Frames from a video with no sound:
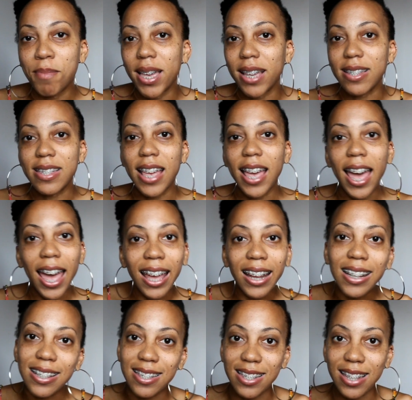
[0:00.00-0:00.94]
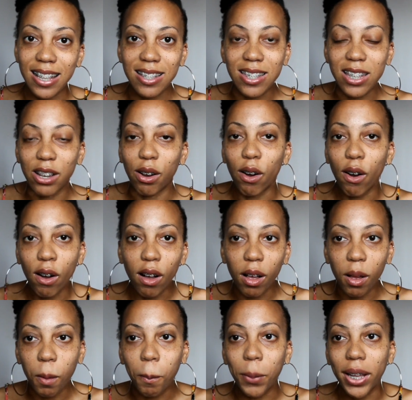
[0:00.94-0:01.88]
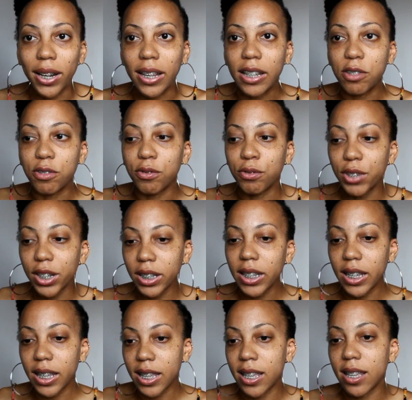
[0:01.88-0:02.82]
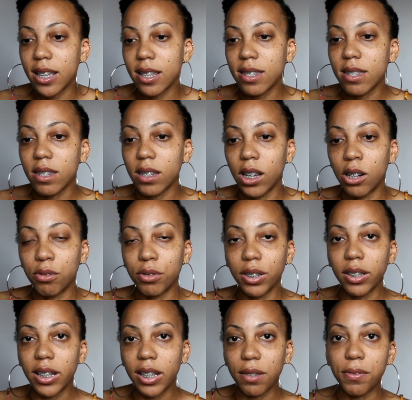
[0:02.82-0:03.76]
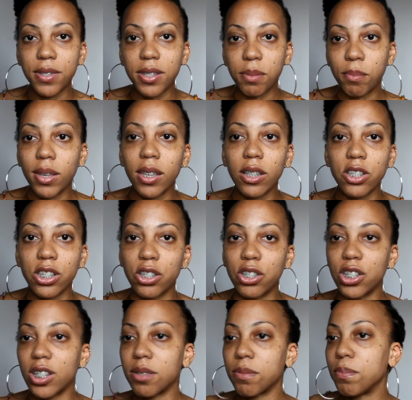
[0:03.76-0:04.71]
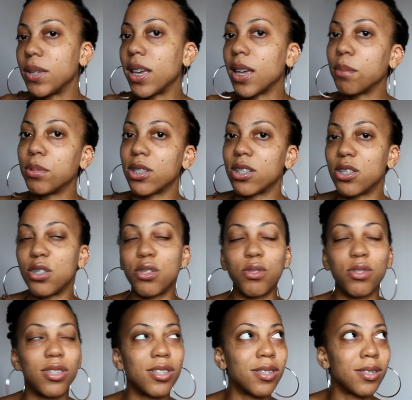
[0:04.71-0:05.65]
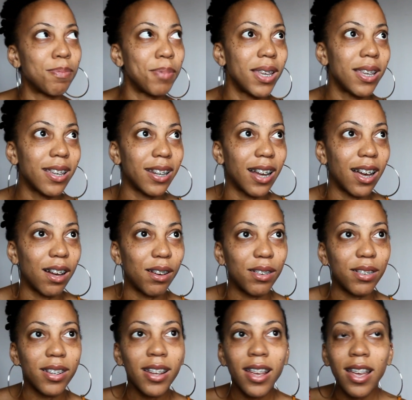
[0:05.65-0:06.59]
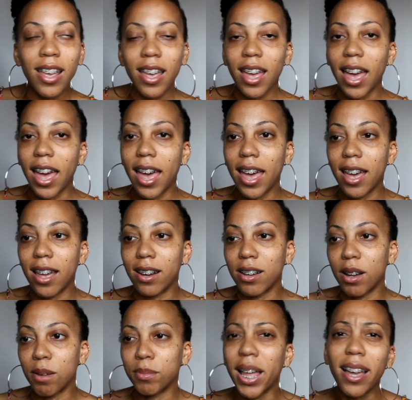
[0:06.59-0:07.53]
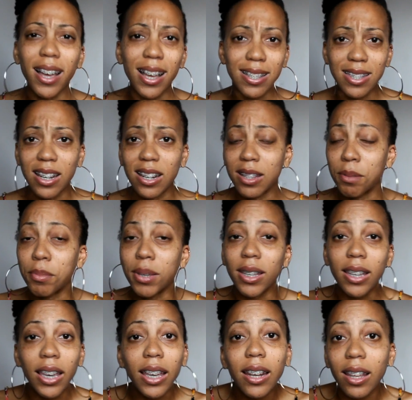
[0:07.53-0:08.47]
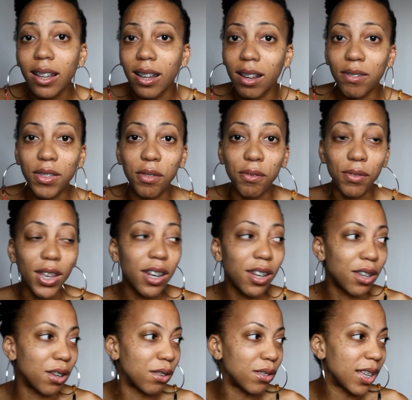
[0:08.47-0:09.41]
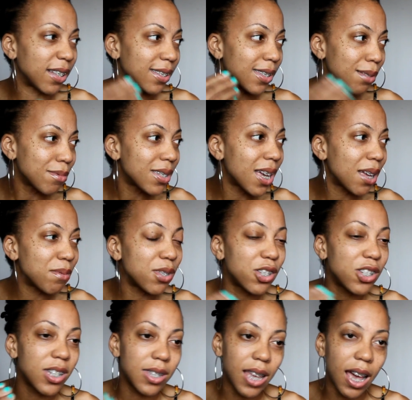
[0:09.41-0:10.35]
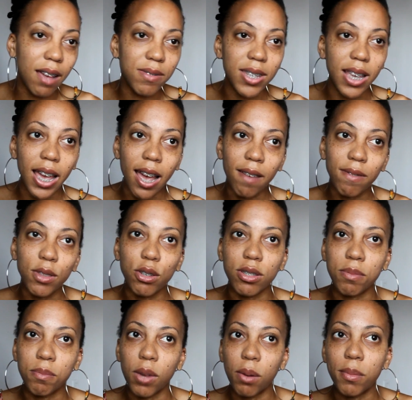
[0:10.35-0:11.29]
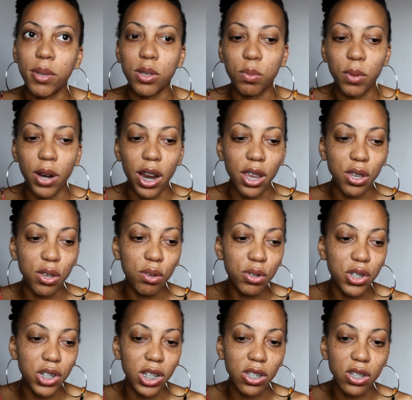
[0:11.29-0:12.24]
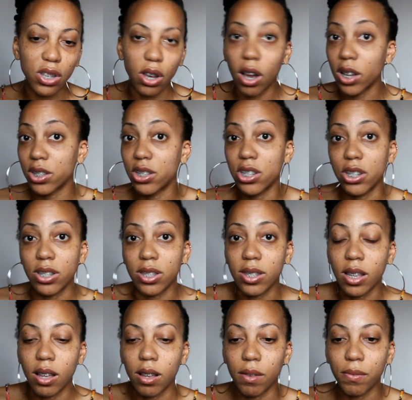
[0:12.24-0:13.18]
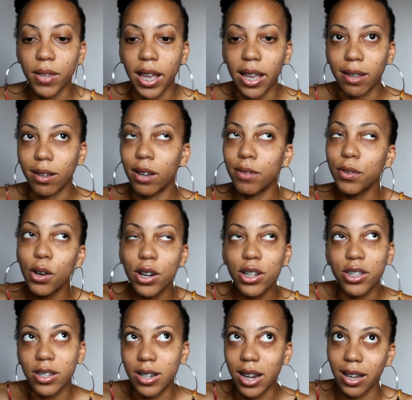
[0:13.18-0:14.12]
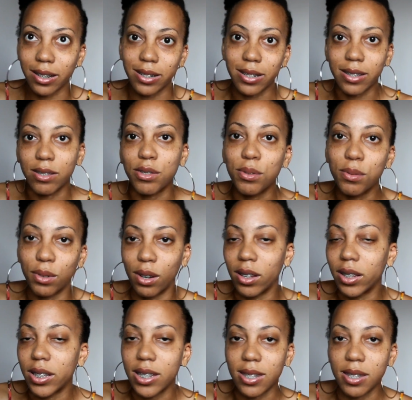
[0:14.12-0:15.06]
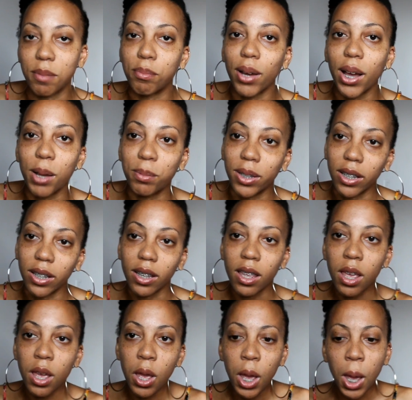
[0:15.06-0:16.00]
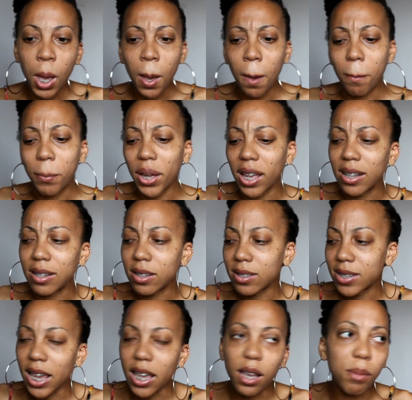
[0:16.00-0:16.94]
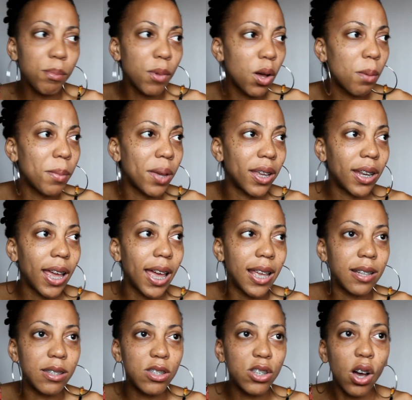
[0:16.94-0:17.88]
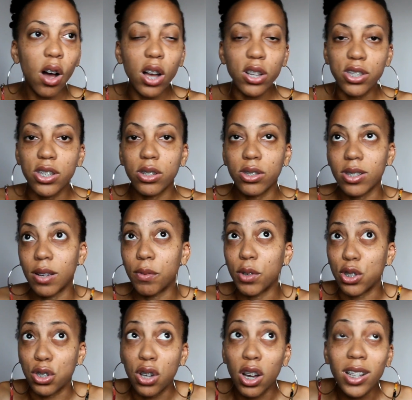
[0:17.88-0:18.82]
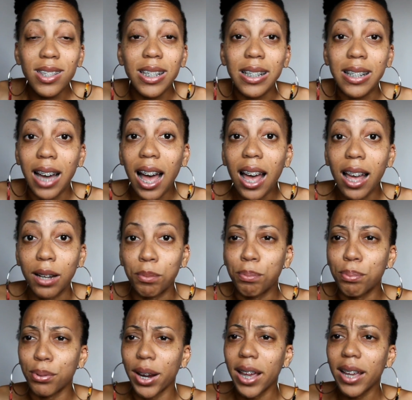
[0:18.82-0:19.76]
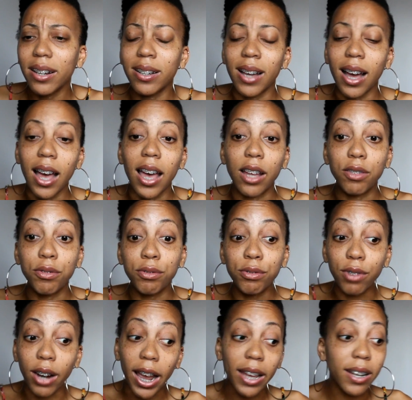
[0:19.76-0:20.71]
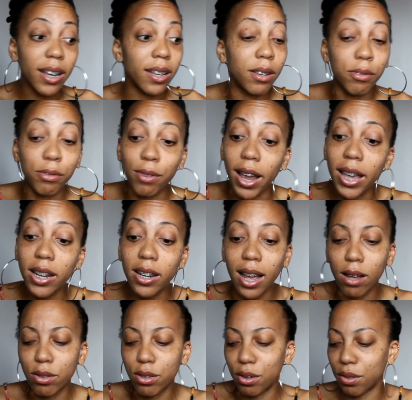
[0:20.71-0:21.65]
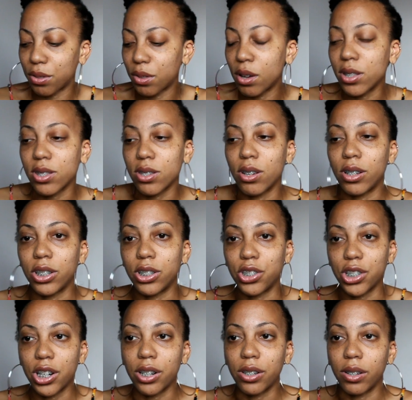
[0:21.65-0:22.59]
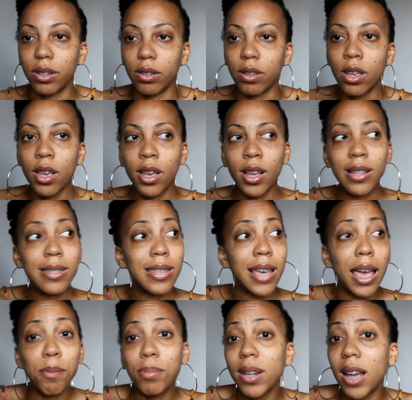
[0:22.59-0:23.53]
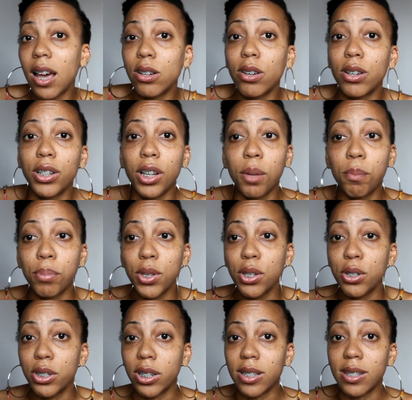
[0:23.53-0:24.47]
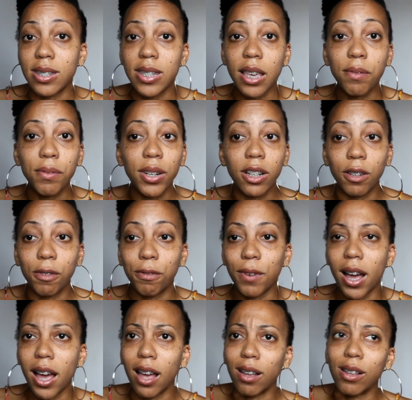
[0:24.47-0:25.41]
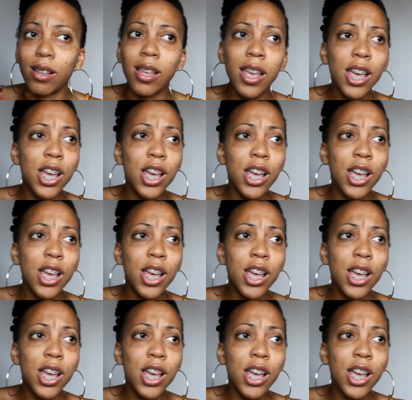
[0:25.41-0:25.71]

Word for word: makes any sense at all, but it really is a relief to me to just be able to speak it out and um, like I said in the beginning of the video like sometimes you just have to have those moments where you just talk to yourself like of course you're not gonna do all of this in public but take a moment and talk to yourself or talk to God pray to God write out, write out your thoughts on a journal type it out on a computer and save it in a file